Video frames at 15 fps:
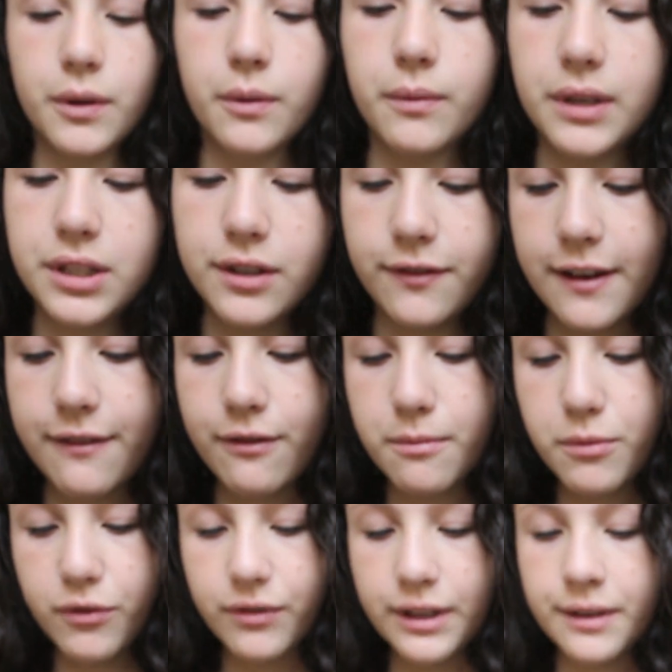What's your favorite
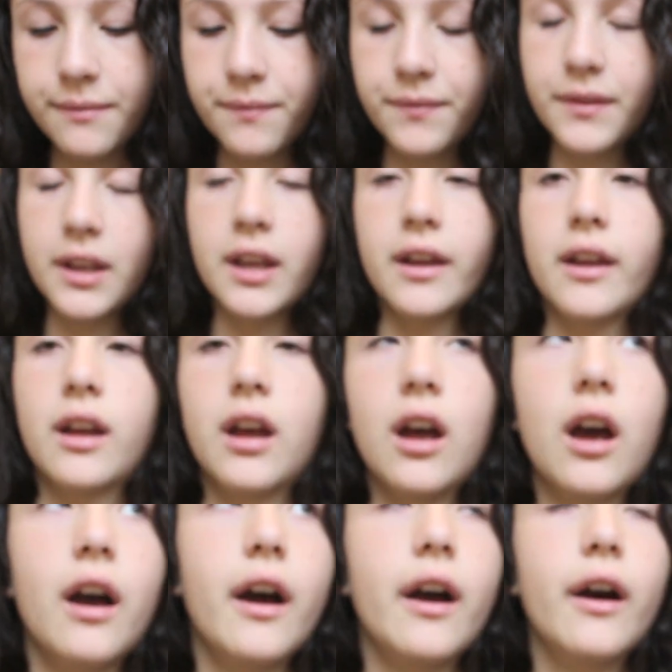movie?
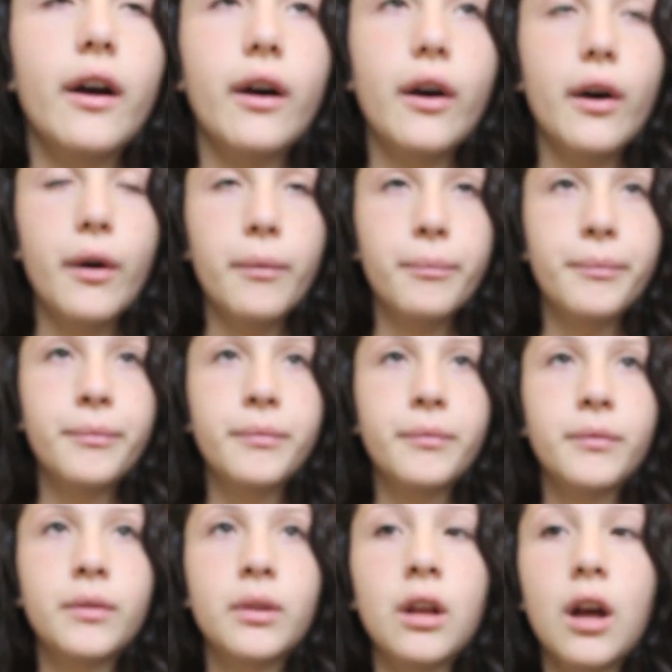A
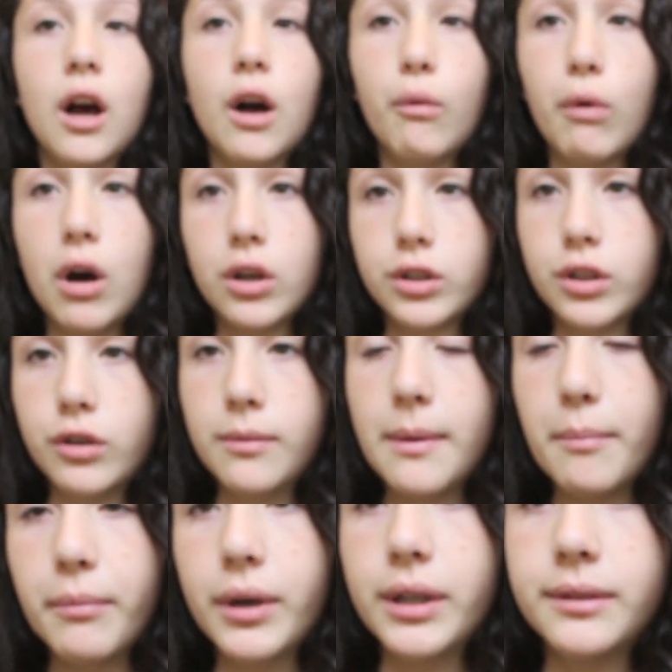Walk to
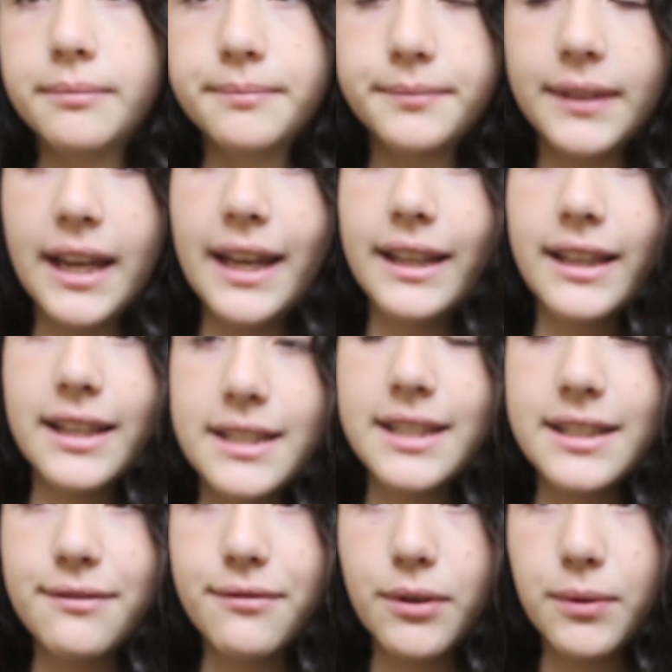Remember. And this
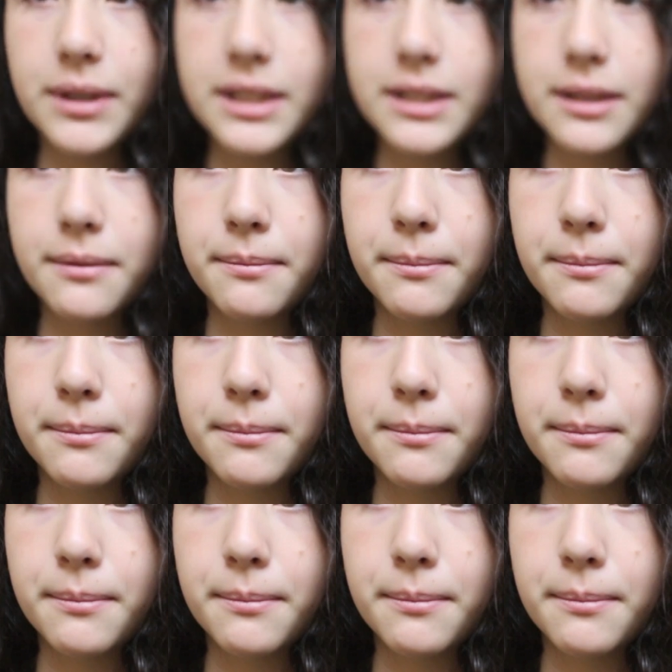isn't first.